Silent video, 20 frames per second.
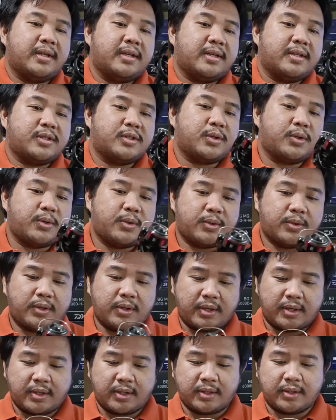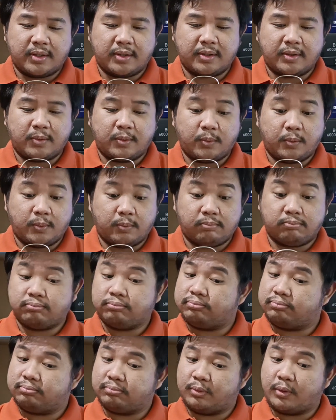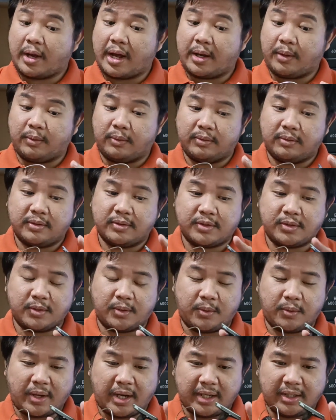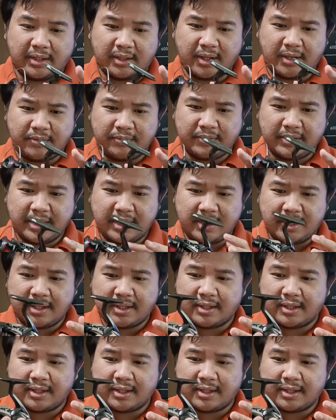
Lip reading: So wow, so I love the